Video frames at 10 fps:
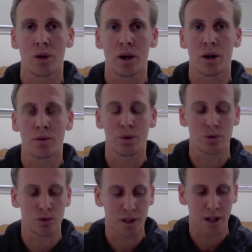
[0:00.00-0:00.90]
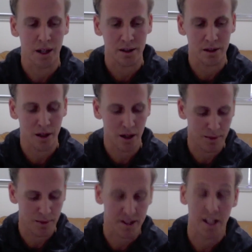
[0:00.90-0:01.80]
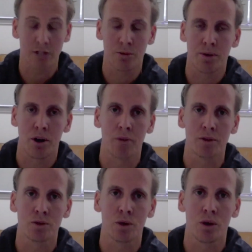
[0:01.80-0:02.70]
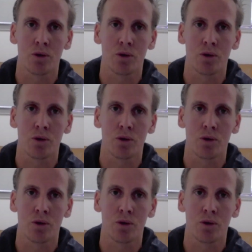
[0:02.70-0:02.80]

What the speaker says: where we were doing that accessible program as well.